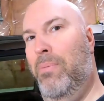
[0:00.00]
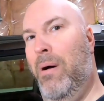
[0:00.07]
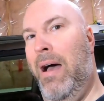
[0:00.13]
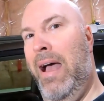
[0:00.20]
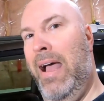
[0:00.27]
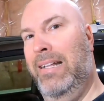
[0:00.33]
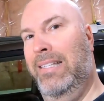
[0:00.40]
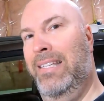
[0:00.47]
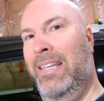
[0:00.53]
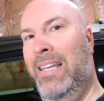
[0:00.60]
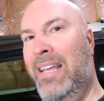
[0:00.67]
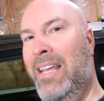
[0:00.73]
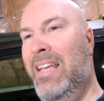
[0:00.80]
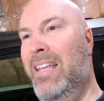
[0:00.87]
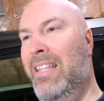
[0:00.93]
but
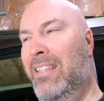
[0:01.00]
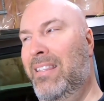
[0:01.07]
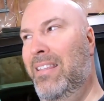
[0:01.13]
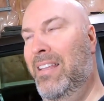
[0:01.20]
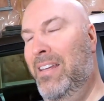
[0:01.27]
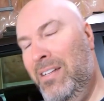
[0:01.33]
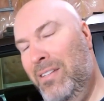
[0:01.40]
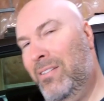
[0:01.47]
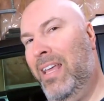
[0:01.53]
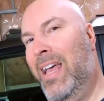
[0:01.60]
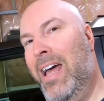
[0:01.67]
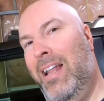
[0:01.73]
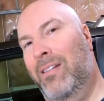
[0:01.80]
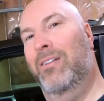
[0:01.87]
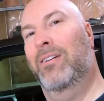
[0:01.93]
they just
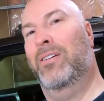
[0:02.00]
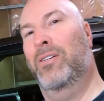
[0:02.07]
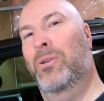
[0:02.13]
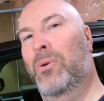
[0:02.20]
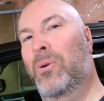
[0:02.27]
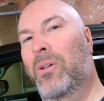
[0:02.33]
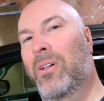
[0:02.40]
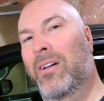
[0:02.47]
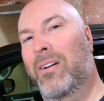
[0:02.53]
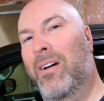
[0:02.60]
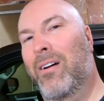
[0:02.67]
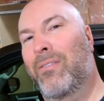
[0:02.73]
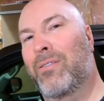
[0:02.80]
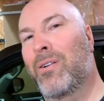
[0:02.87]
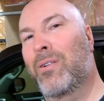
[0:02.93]
kind of look cool on
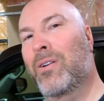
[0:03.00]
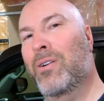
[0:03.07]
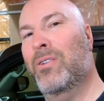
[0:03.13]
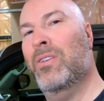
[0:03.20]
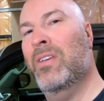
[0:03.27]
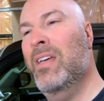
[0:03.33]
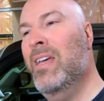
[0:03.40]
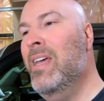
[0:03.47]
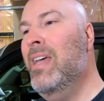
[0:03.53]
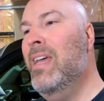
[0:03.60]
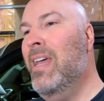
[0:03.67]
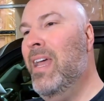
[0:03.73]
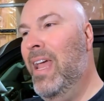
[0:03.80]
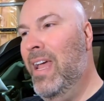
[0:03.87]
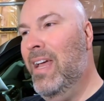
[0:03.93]
off-roaders.
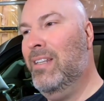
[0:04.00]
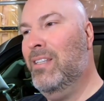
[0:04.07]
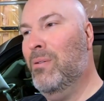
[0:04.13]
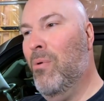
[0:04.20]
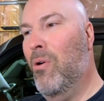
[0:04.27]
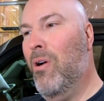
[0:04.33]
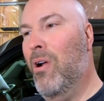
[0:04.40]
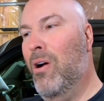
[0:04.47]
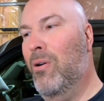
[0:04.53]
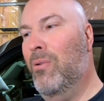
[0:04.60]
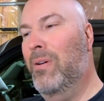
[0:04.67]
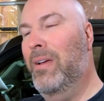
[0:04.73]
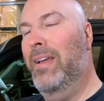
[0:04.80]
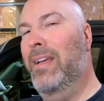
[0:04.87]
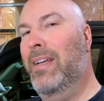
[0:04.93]
And tomorrow
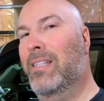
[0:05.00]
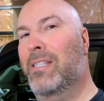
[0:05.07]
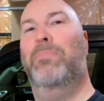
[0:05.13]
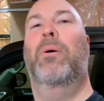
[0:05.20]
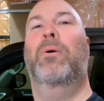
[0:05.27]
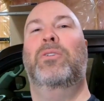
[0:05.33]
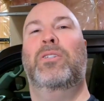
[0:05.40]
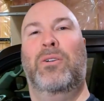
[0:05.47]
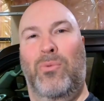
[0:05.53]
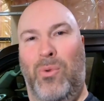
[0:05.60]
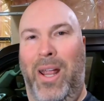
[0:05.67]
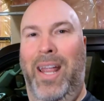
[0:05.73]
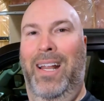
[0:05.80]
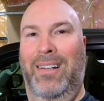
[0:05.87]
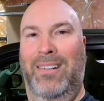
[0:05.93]
it's supposed to
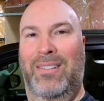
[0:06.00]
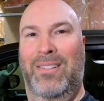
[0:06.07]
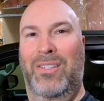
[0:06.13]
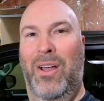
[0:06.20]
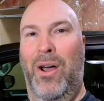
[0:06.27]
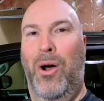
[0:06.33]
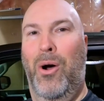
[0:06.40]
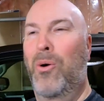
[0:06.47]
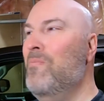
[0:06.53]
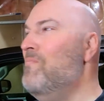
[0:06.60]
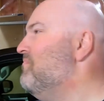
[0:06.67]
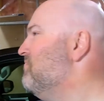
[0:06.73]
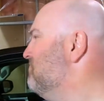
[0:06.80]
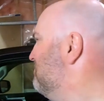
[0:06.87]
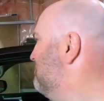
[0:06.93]
rain, so
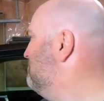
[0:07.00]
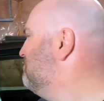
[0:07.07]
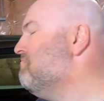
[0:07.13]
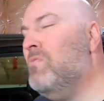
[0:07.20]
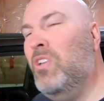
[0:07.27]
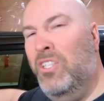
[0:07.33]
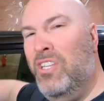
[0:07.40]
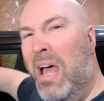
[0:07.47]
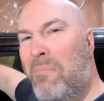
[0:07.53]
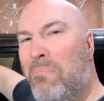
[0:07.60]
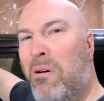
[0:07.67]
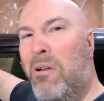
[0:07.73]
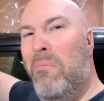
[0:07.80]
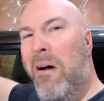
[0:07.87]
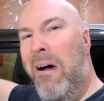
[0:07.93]
good time to
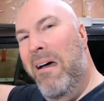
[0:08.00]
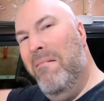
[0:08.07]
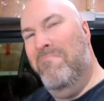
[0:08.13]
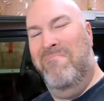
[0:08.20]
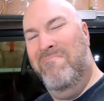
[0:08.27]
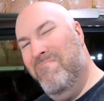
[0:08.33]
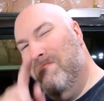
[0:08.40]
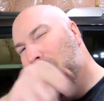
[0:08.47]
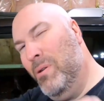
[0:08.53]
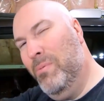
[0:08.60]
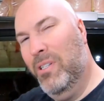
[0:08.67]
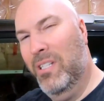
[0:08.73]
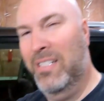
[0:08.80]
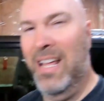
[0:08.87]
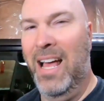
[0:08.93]
put them on, put them to the